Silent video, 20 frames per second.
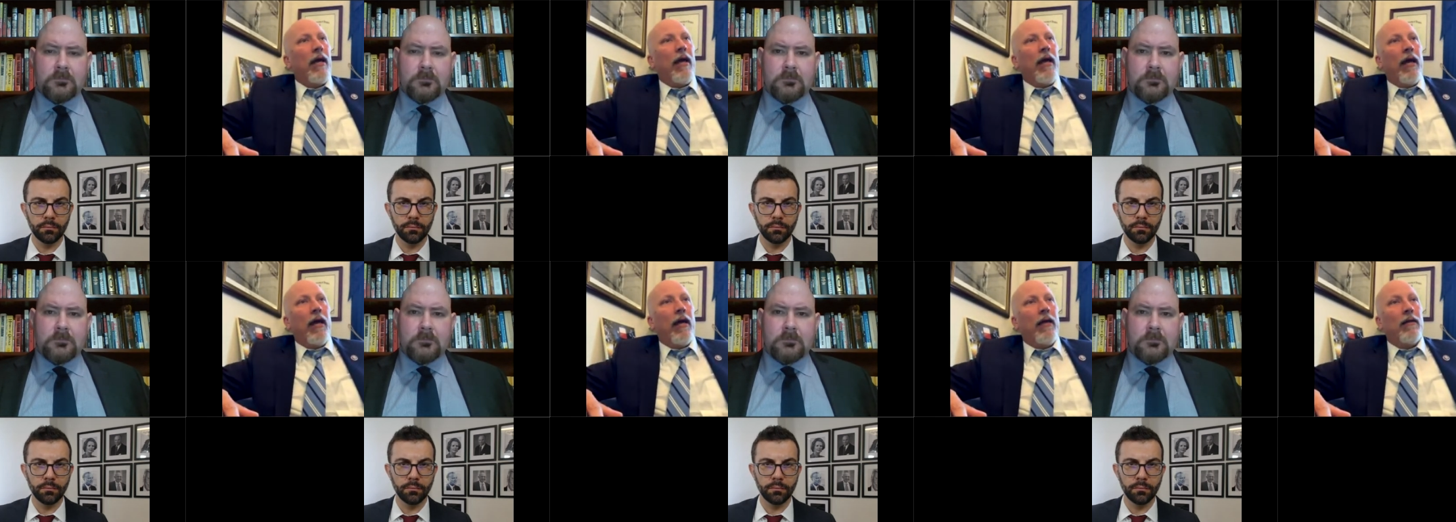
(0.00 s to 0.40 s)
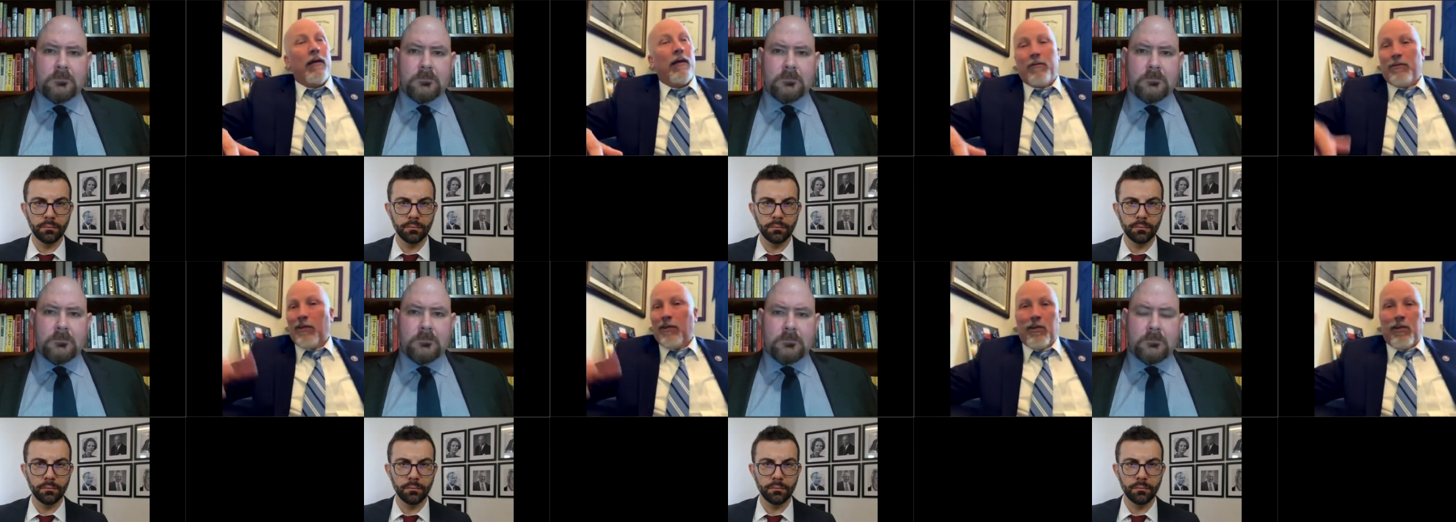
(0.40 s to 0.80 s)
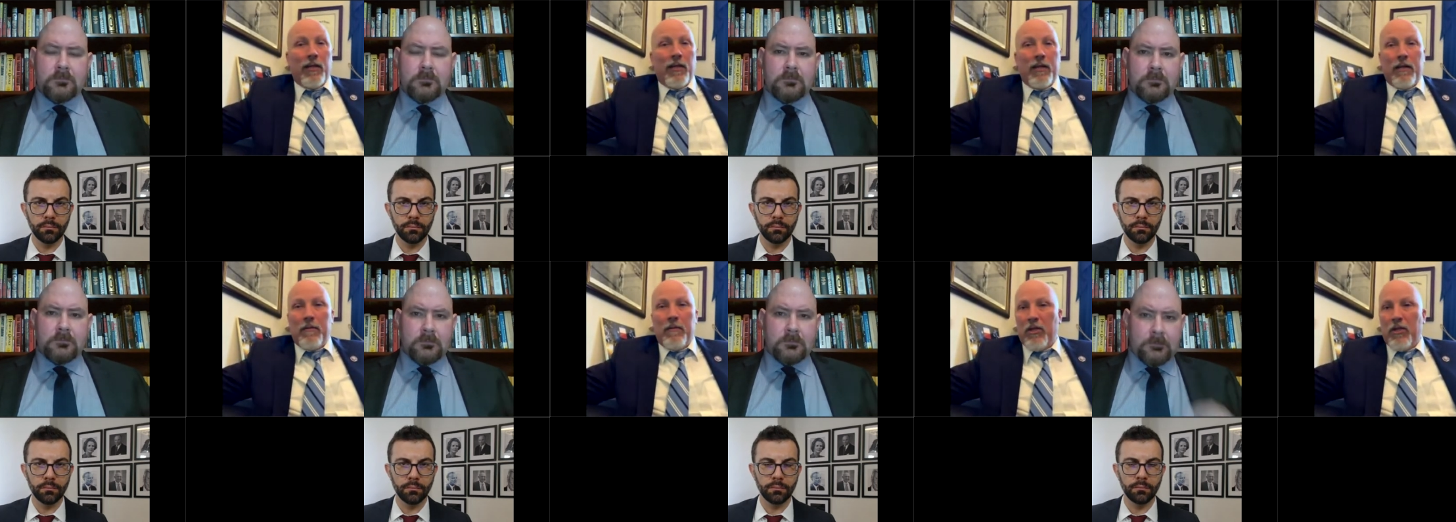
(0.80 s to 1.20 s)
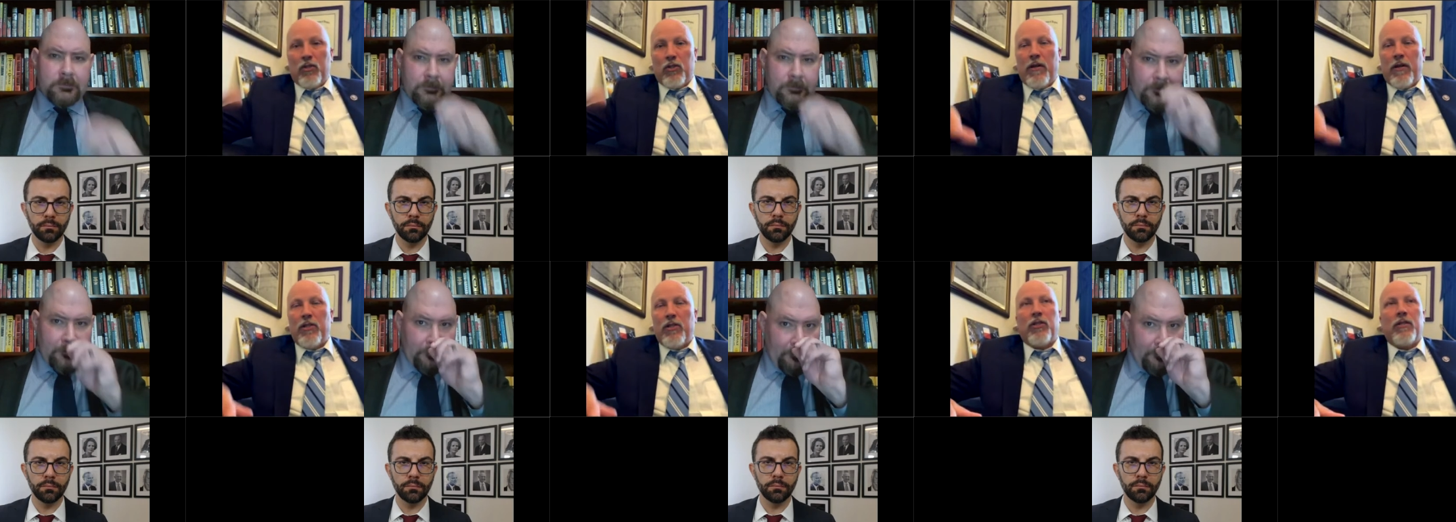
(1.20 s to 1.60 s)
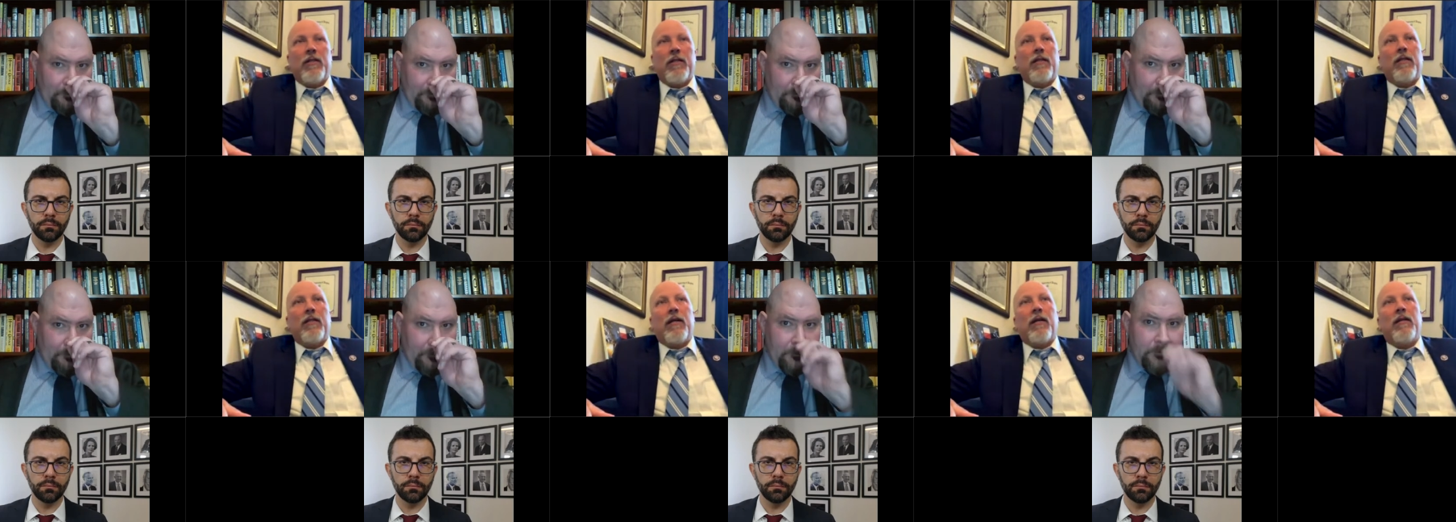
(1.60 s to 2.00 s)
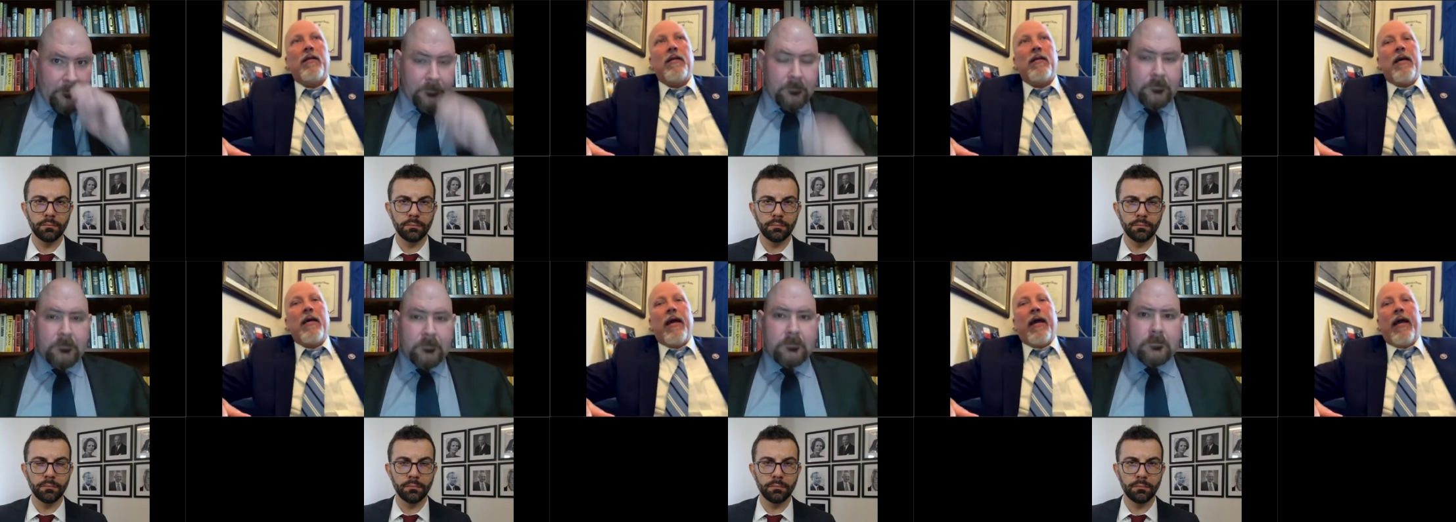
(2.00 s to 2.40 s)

Speaker 1: And uh, there's a Clinton administration in there,